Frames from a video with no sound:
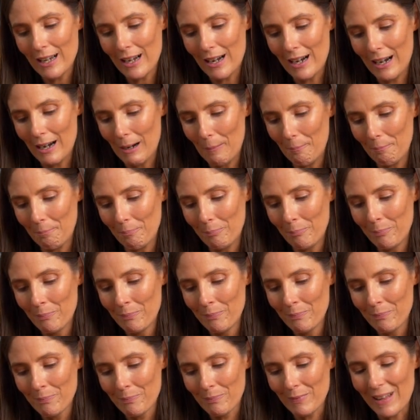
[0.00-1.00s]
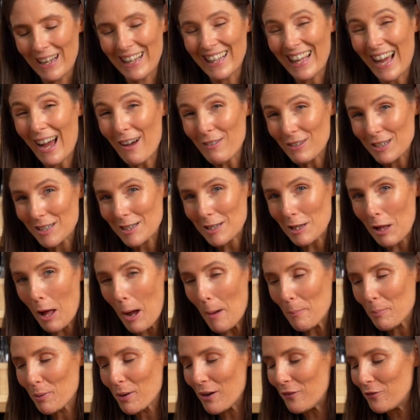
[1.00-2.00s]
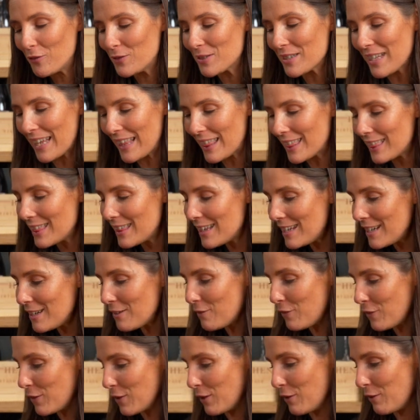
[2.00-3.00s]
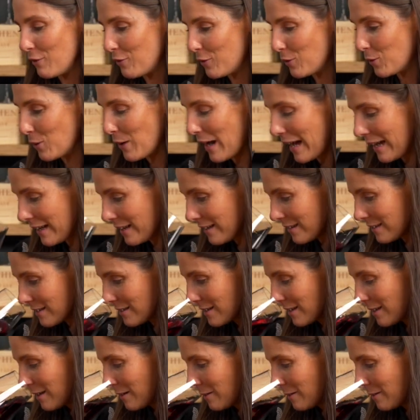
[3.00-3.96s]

I have a slight preference, I think, for the 4 Acres.